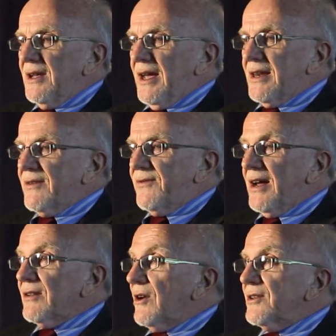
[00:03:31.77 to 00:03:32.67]
and I
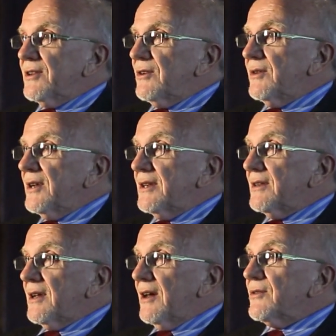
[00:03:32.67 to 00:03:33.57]
found also
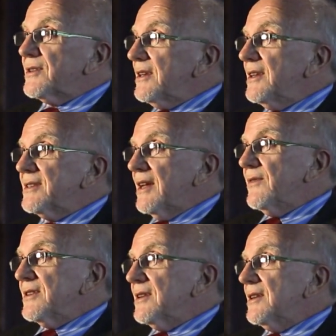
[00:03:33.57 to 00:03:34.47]
in other cities I
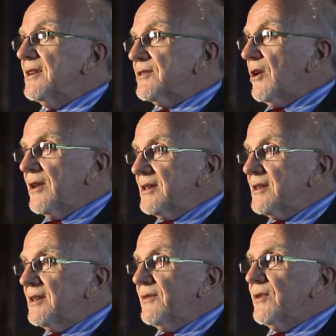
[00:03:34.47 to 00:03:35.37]
visited, in Salt Lake
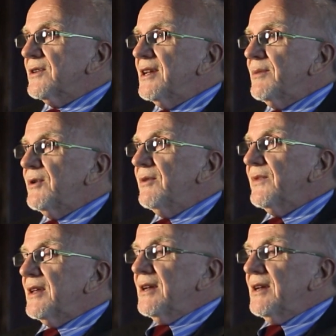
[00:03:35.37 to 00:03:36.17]
City, for example,